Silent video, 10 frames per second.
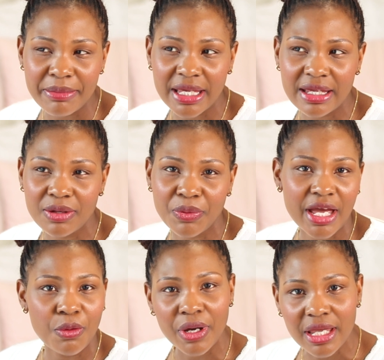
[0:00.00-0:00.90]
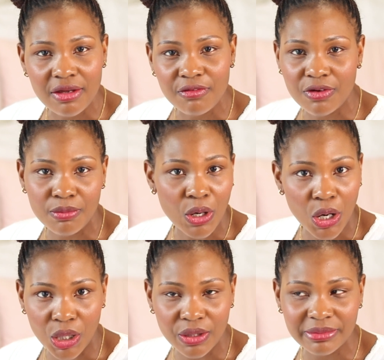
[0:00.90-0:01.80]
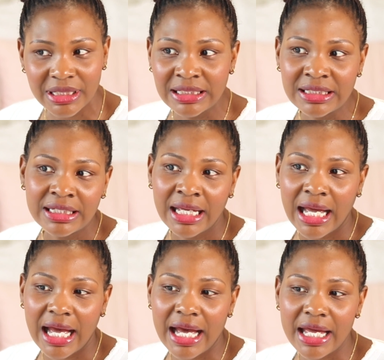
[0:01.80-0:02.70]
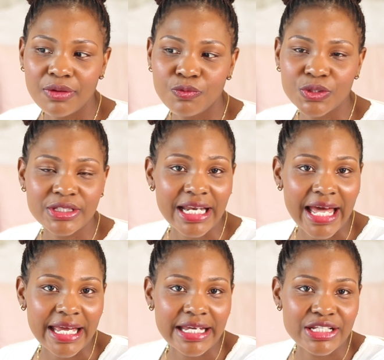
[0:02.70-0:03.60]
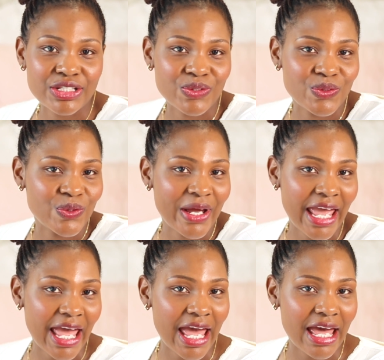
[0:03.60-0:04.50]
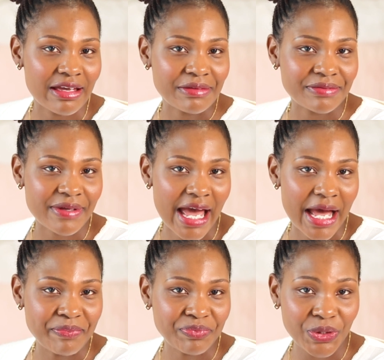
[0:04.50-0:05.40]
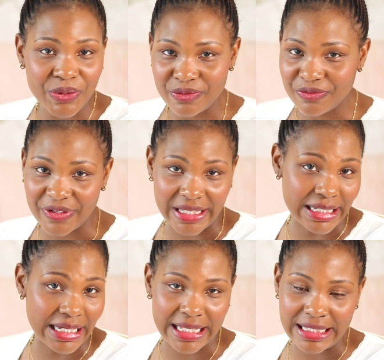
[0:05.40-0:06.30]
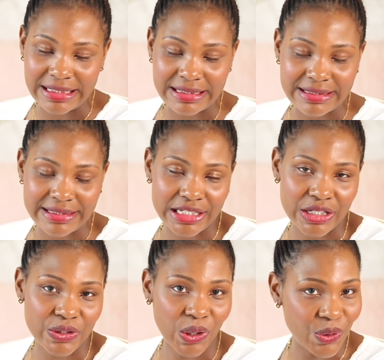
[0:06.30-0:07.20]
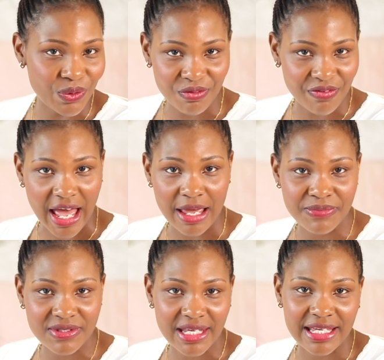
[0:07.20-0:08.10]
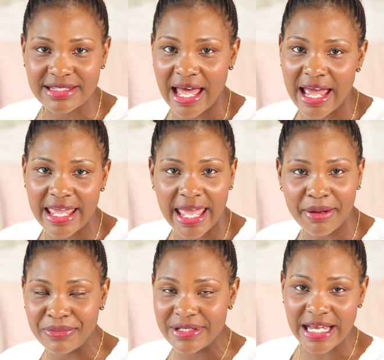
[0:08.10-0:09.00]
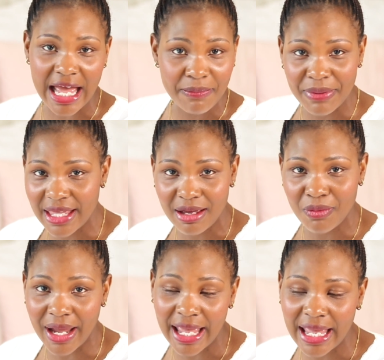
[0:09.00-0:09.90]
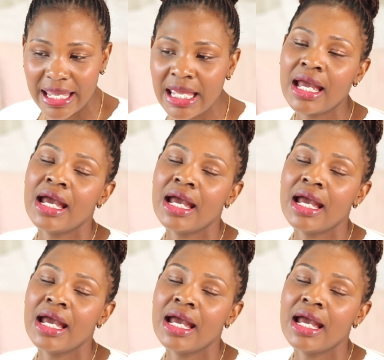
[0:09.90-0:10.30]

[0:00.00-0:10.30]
mean, we are working from home. I would like to have good feelings, you know, good vibes as I am typing away.